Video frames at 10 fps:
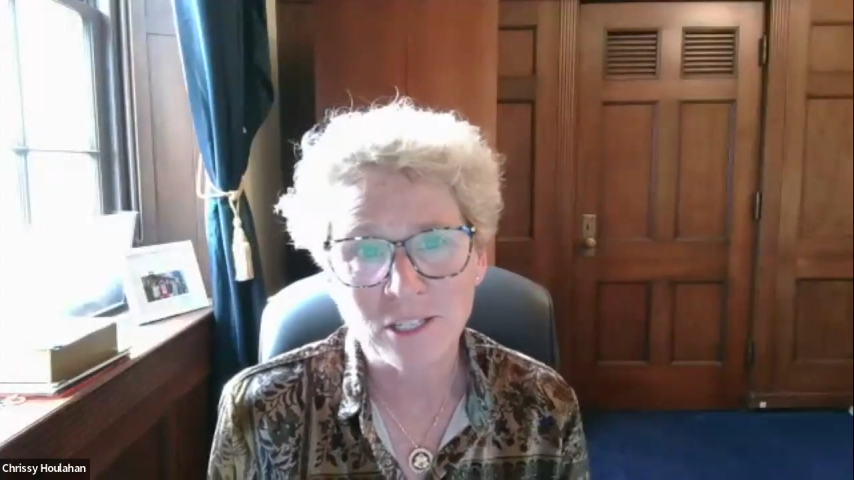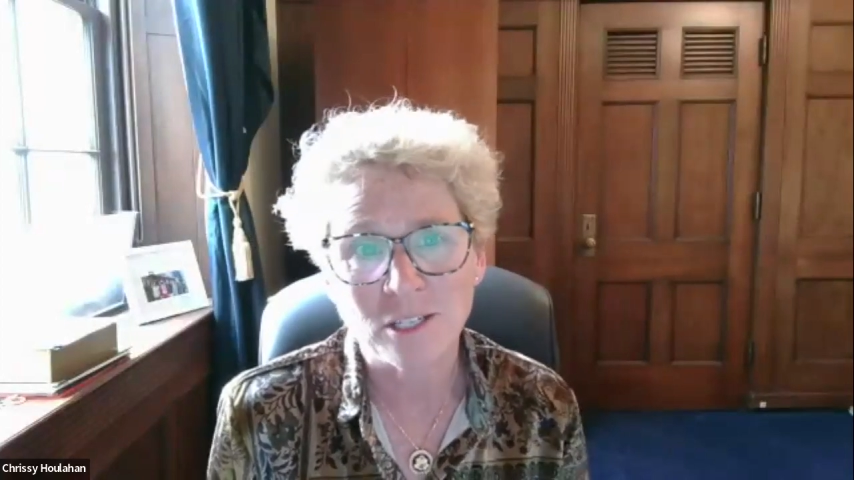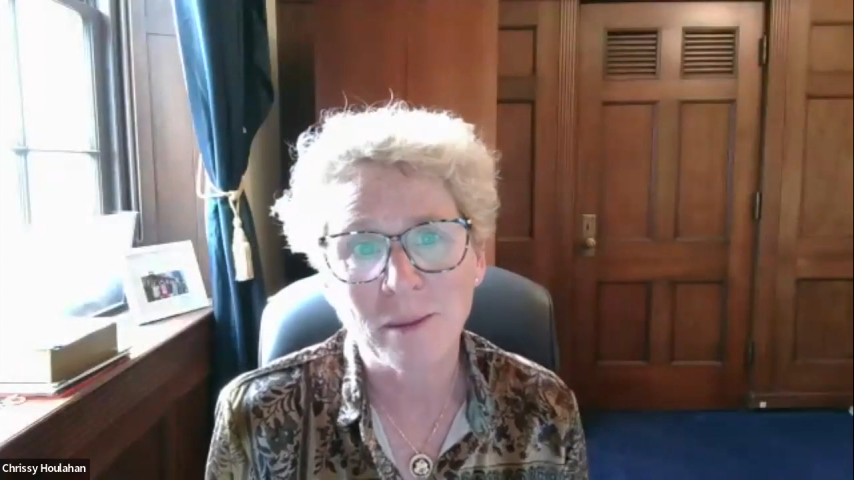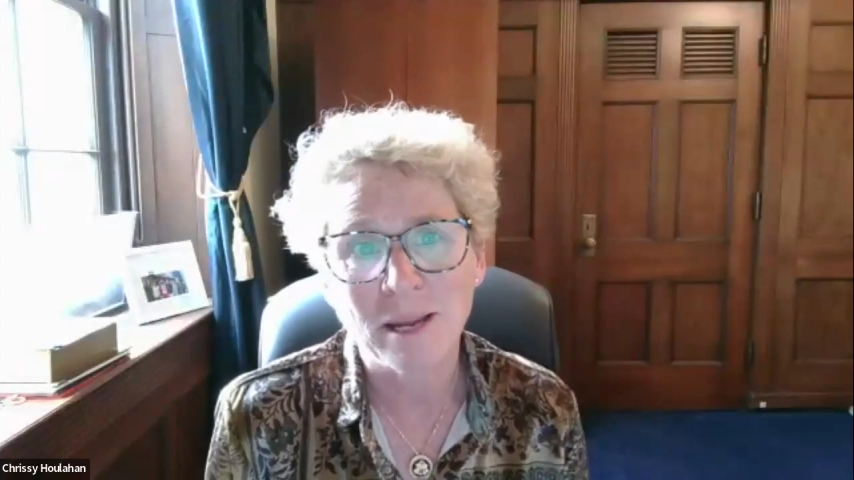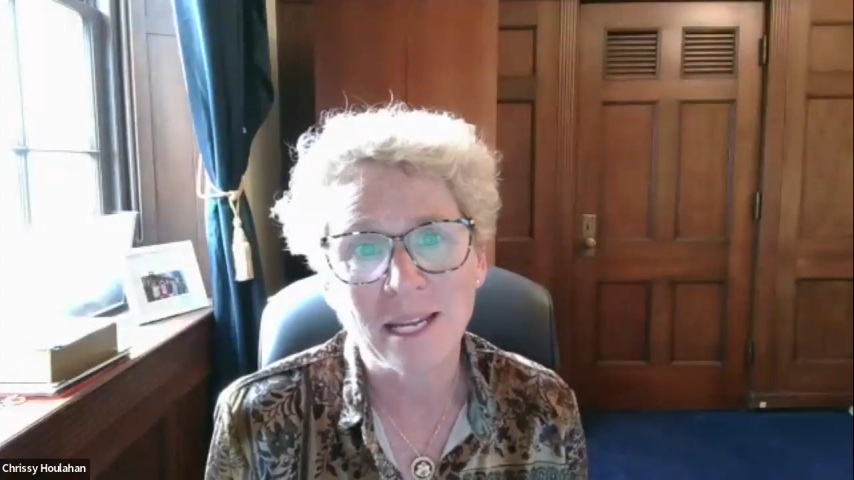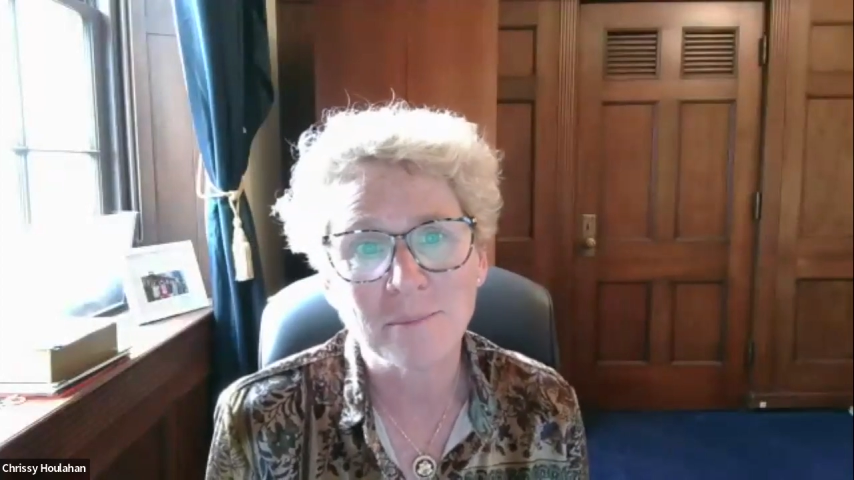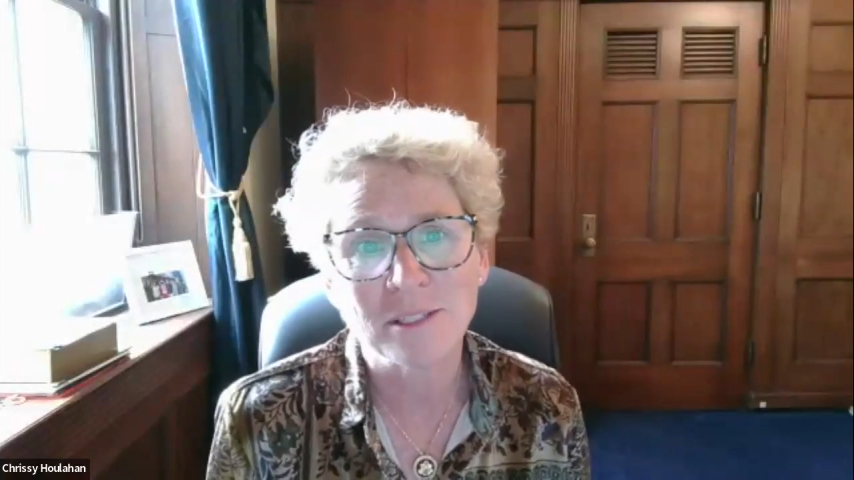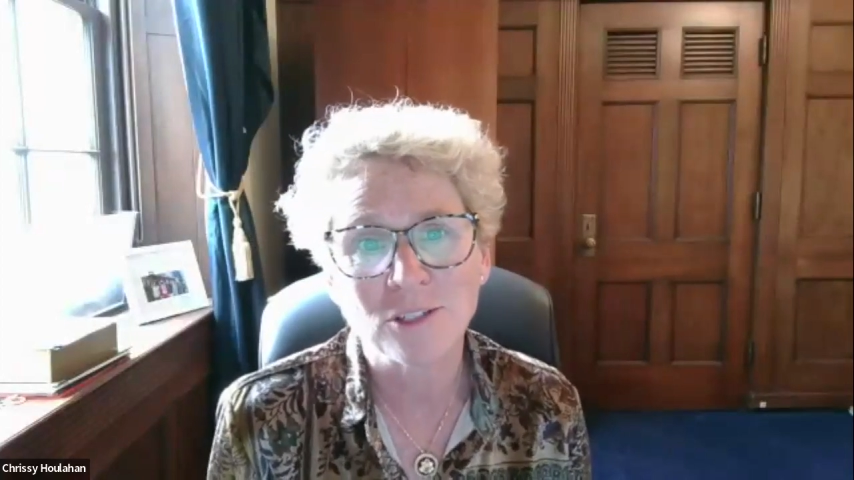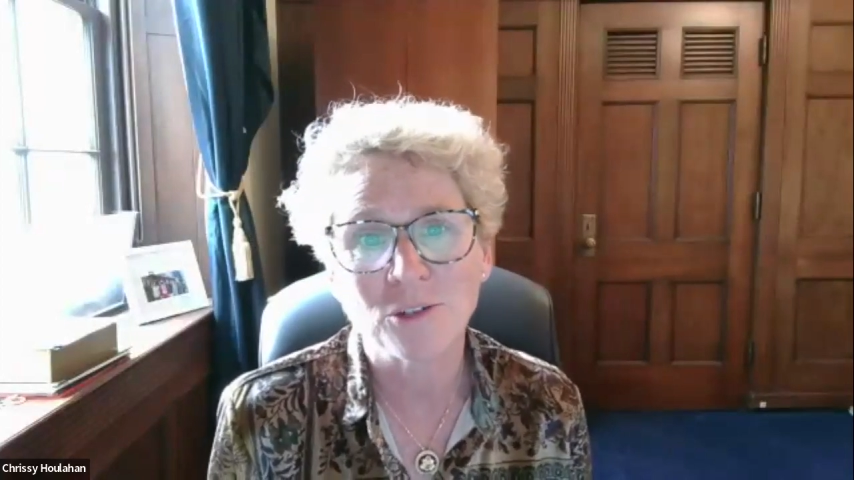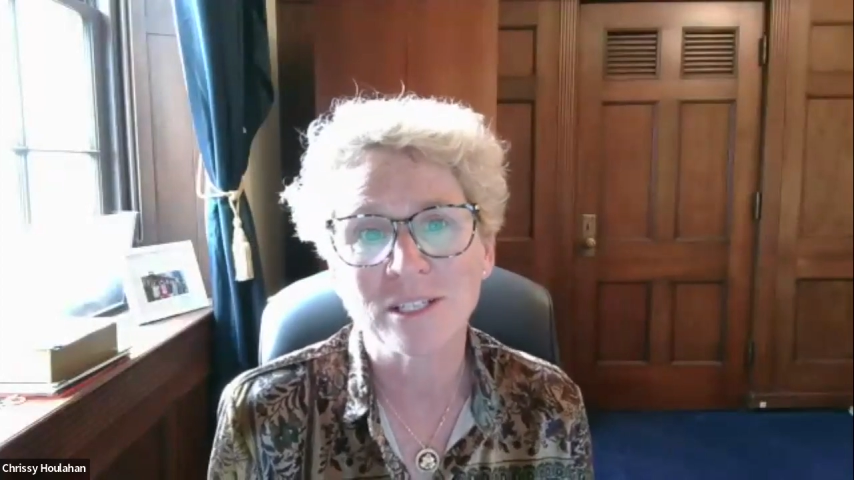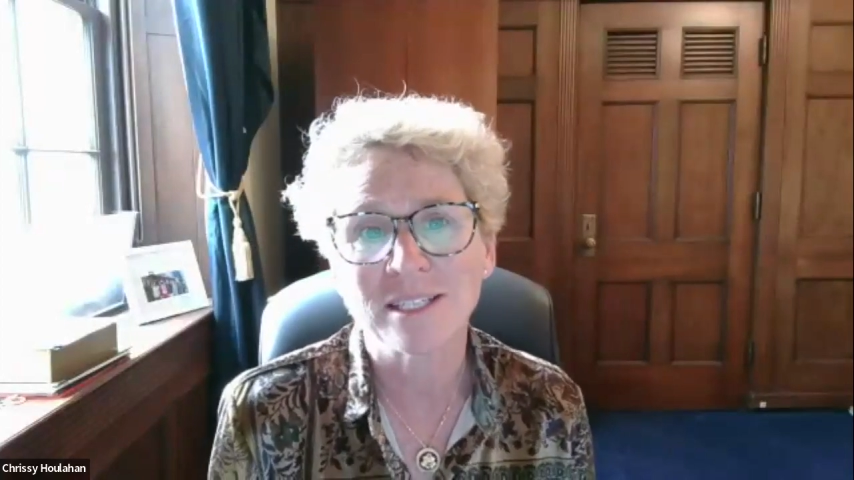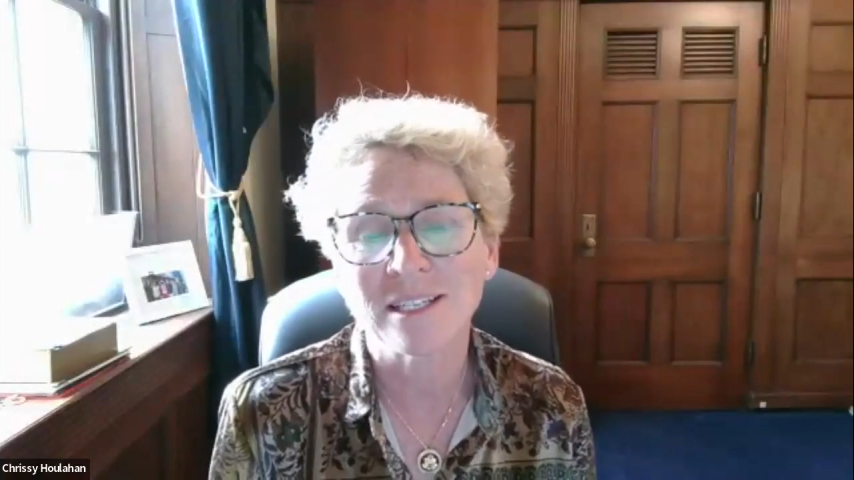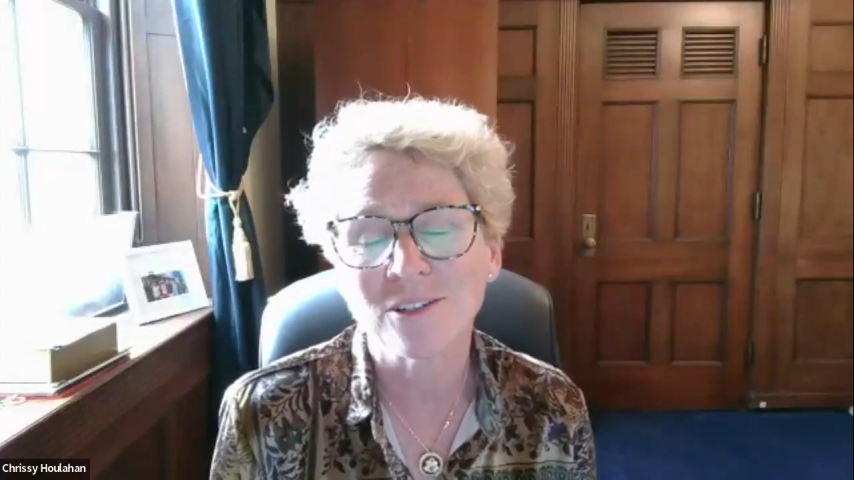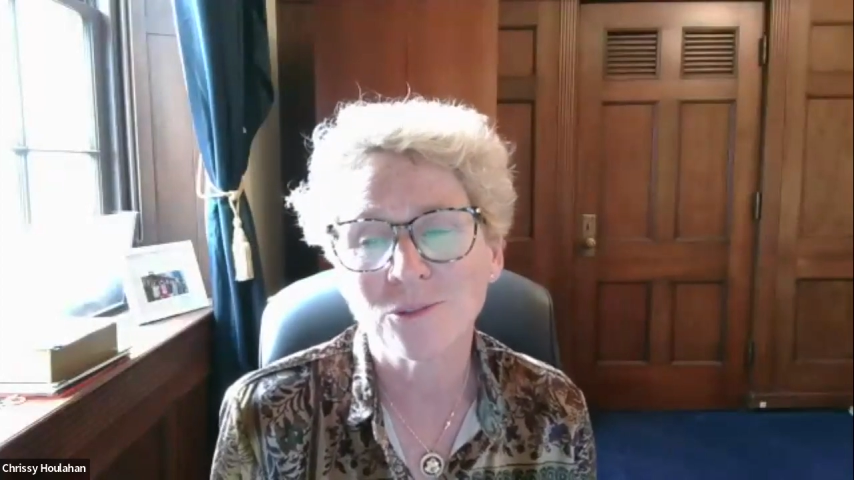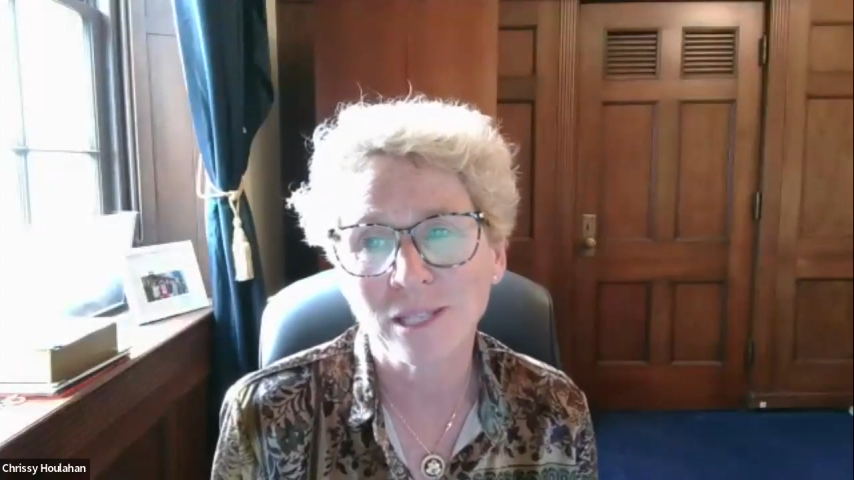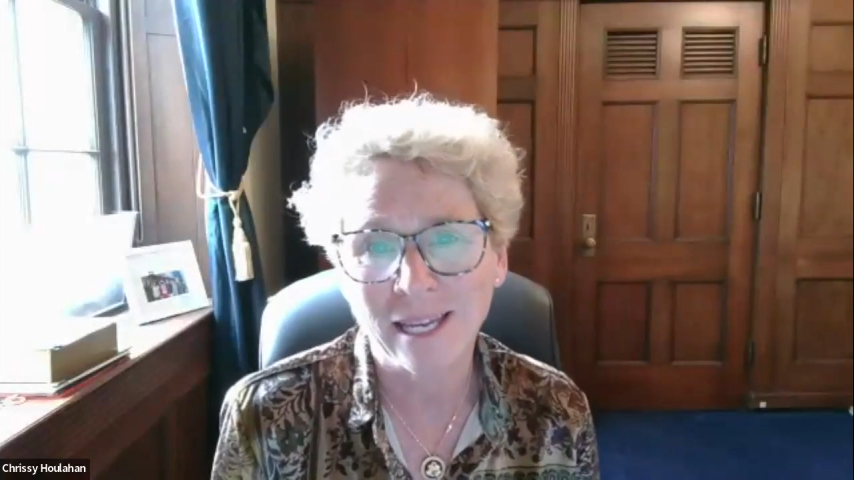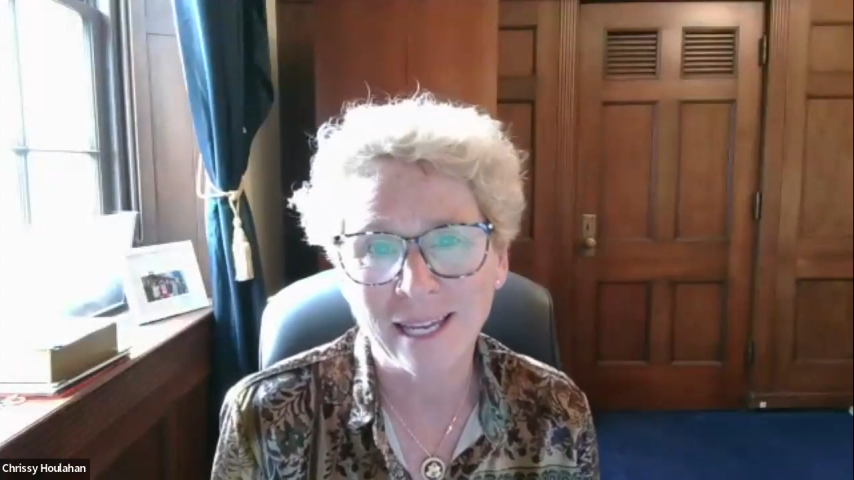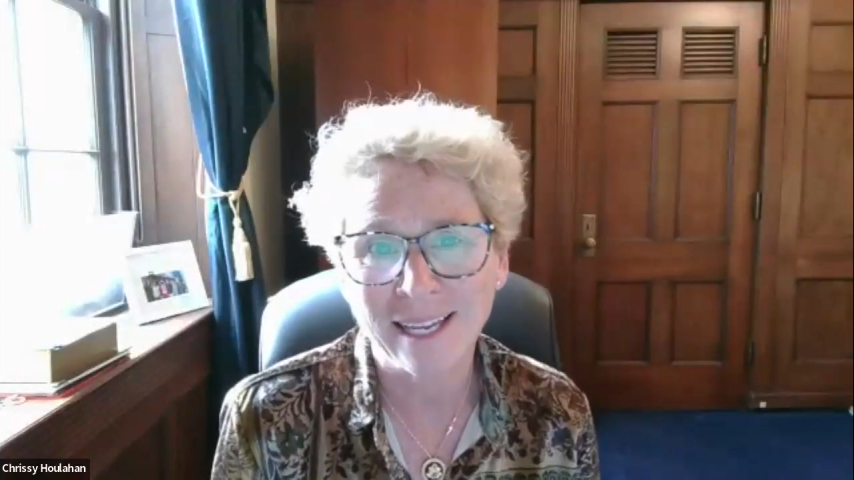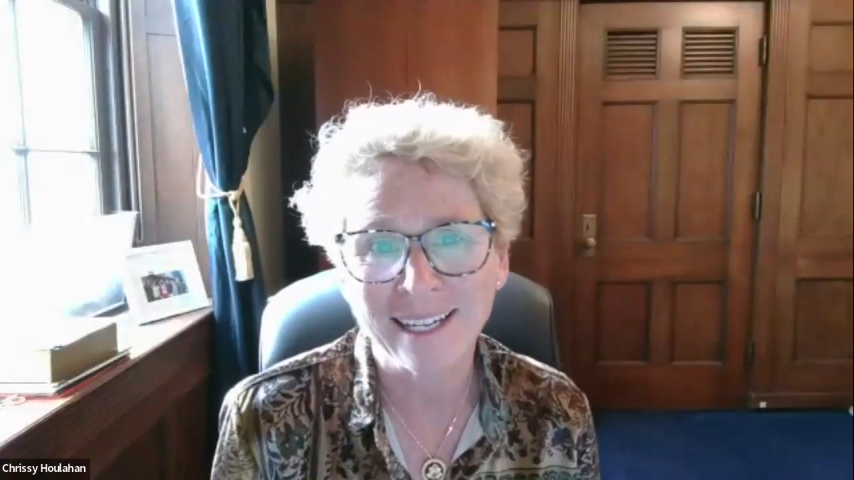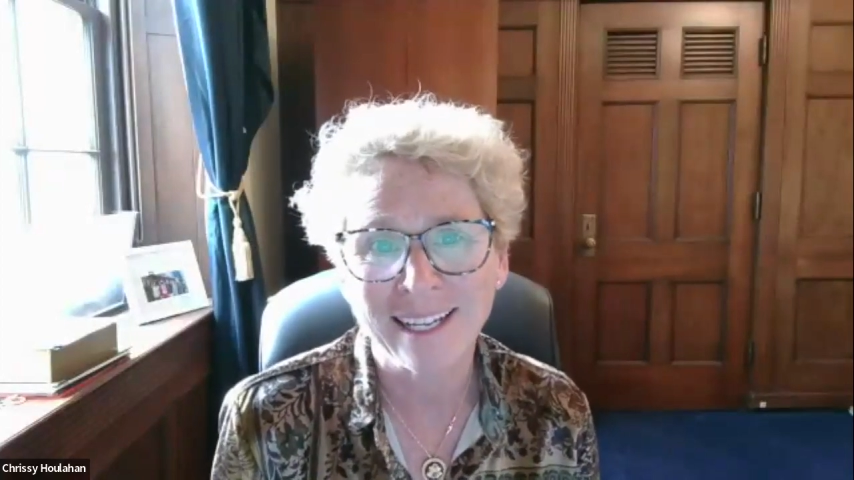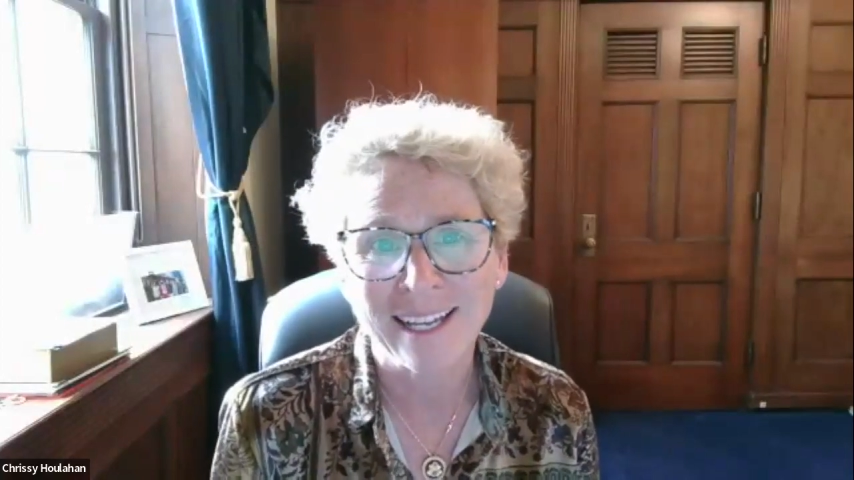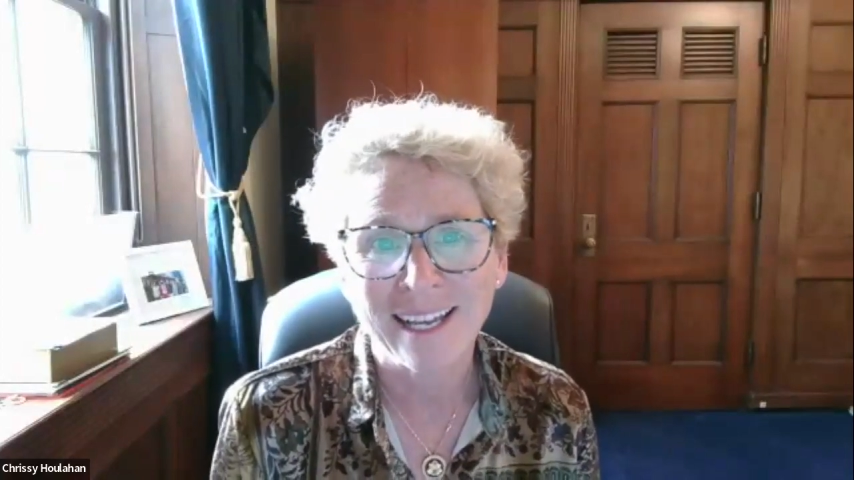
mentioned, my name is Chrissy Houlahan,